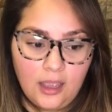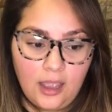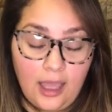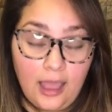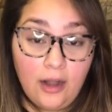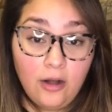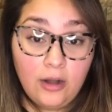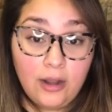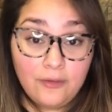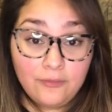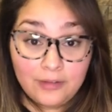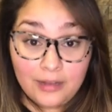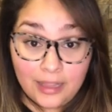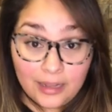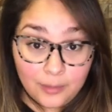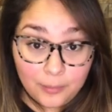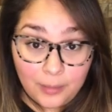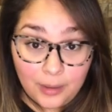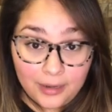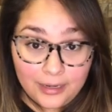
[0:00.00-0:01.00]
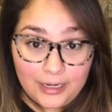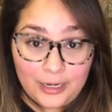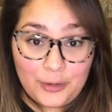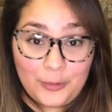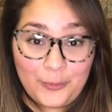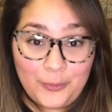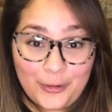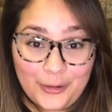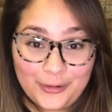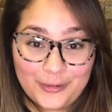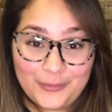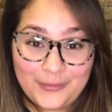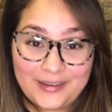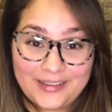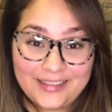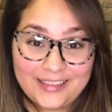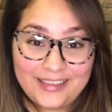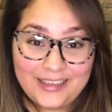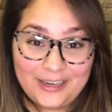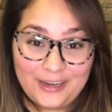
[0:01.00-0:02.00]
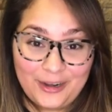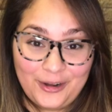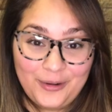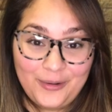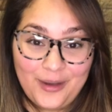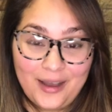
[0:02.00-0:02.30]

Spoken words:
I don't have a lot of body to work with, you know.